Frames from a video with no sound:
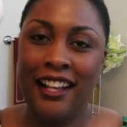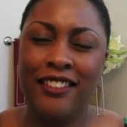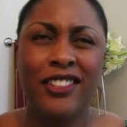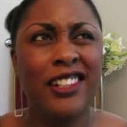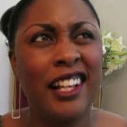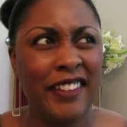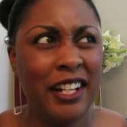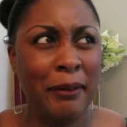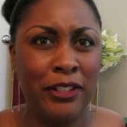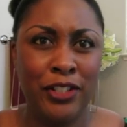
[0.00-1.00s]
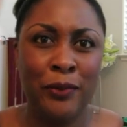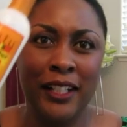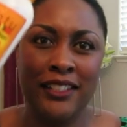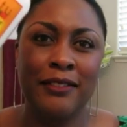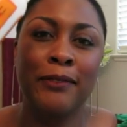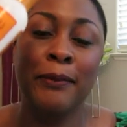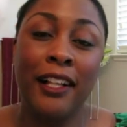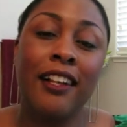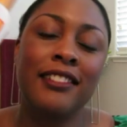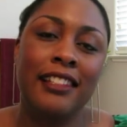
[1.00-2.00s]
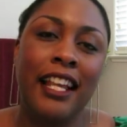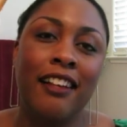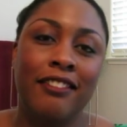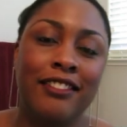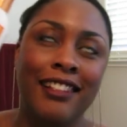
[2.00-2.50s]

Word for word: Well, I've had about two weeks. So I'll say, I'll,